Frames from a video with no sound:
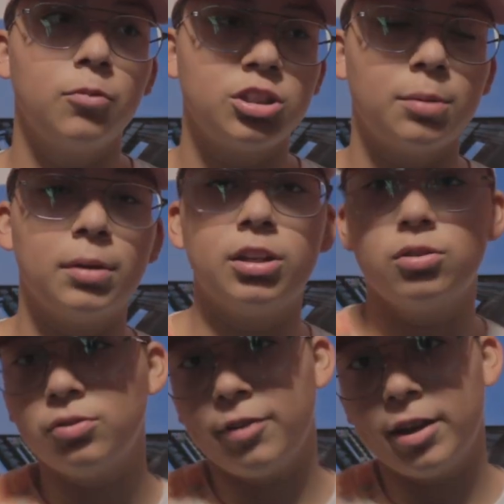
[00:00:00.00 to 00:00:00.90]
which I'm not a
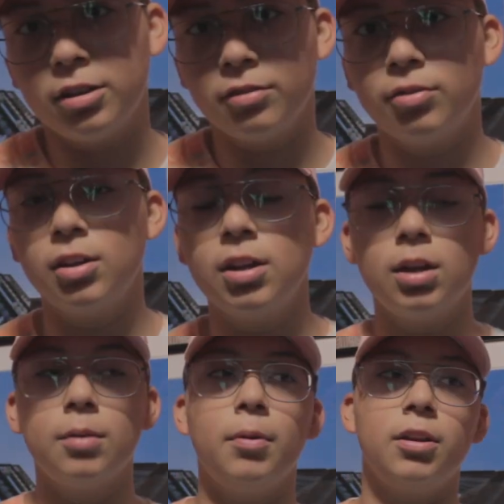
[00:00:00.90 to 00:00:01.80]
huge fan of,
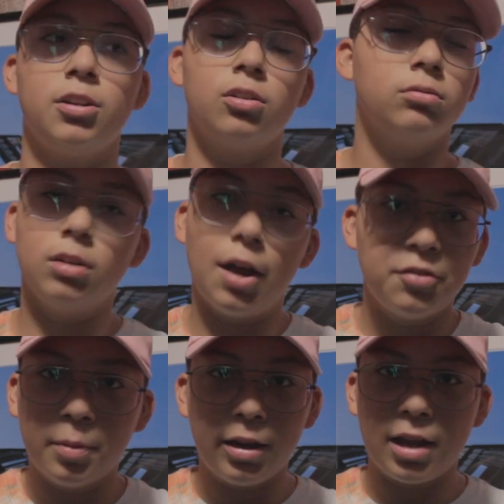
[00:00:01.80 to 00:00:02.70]
but you know,
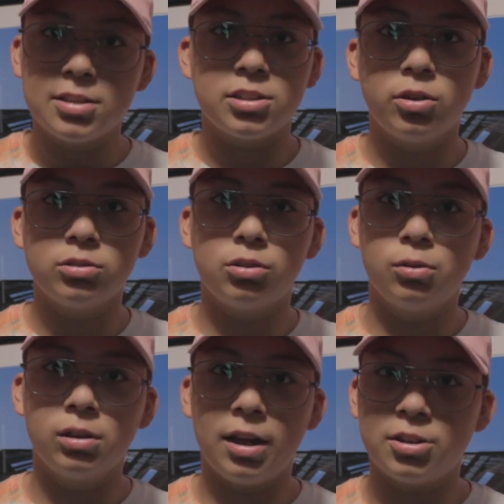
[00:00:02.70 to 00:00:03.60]
everybody has to go
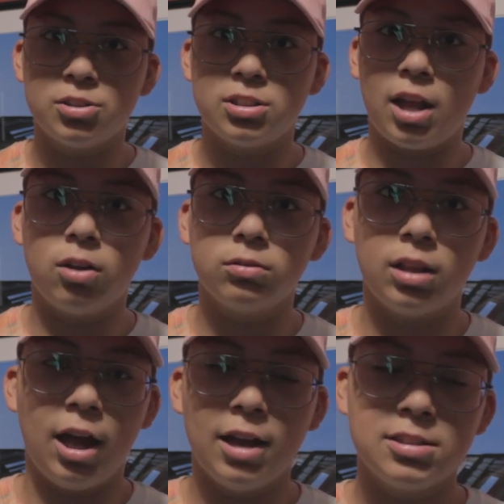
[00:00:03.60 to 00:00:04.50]
through a lecture style
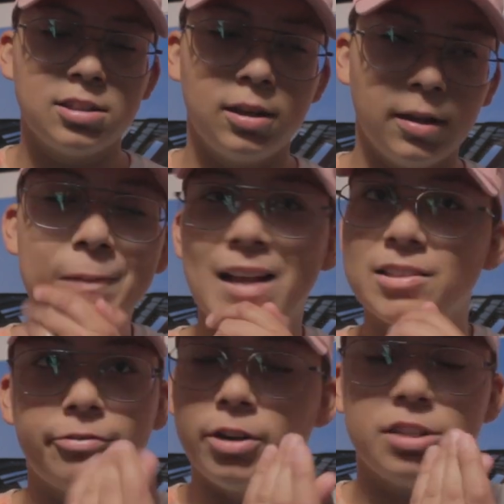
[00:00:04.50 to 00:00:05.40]
class
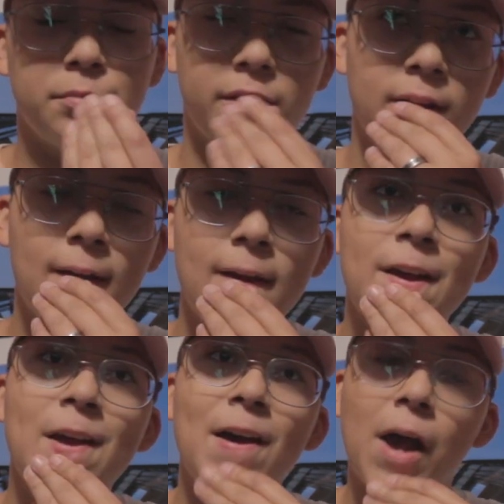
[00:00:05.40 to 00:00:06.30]
as a freshman.
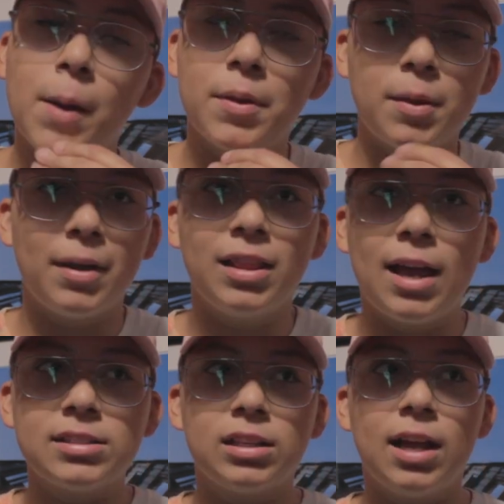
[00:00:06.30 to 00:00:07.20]
And then my
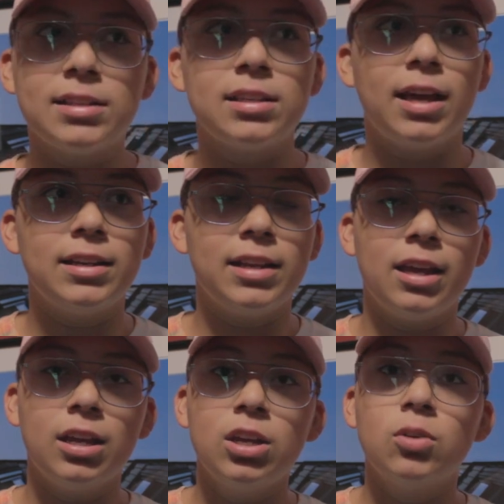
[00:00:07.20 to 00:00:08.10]
last class of that
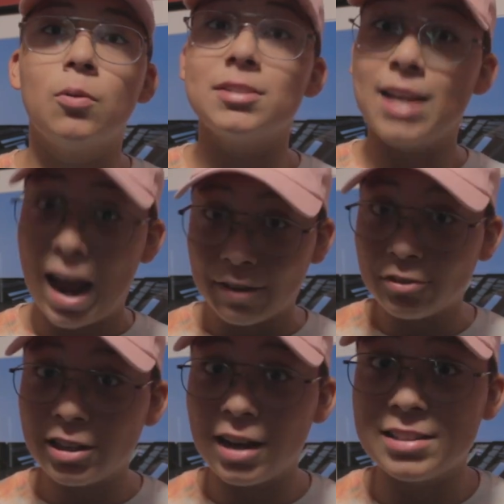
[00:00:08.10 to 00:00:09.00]
day was
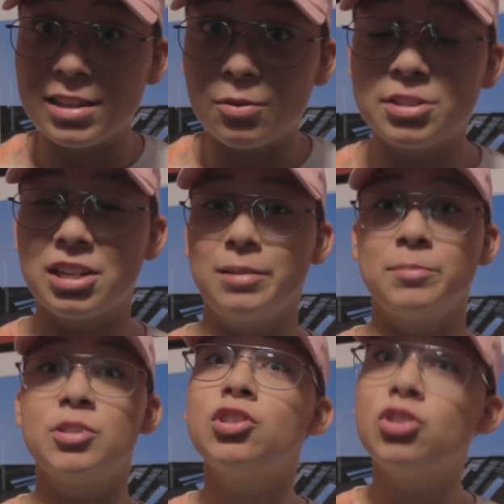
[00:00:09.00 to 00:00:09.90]
advertising, which I
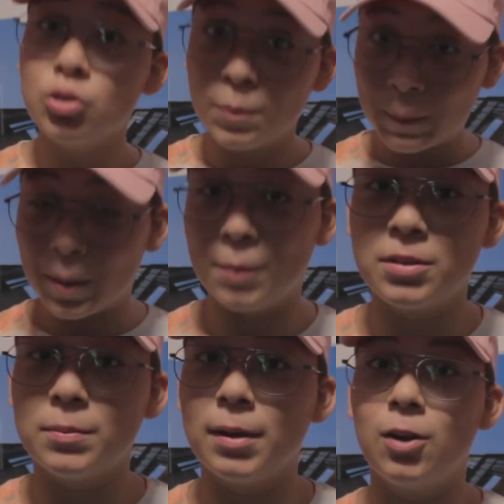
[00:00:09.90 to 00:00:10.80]
am super
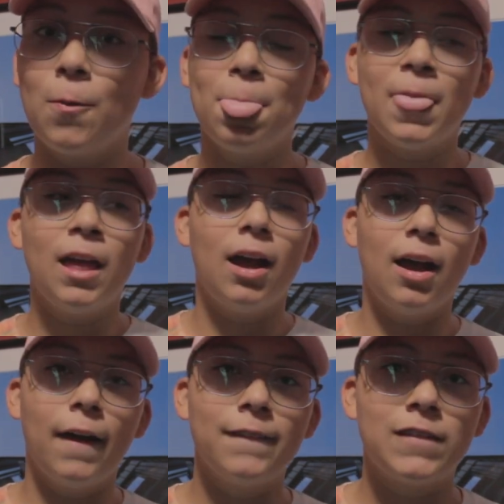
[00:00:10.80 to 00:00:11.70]
pumped about.
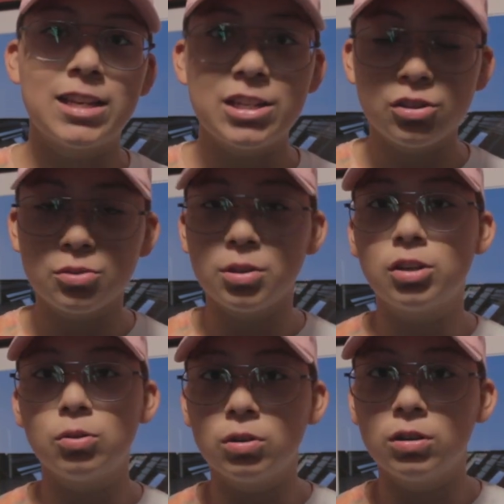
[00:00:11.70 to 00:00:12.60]
Teacher's
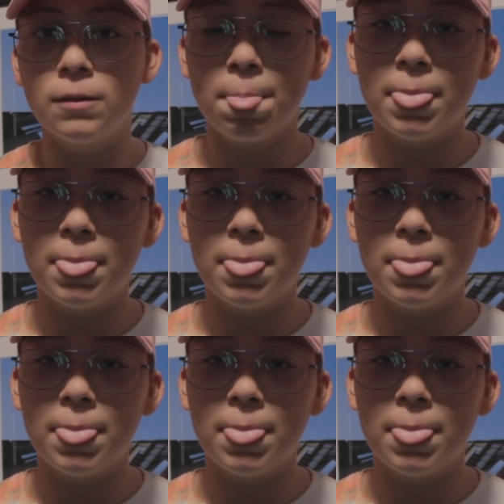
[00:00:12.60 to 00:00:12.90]
really cool.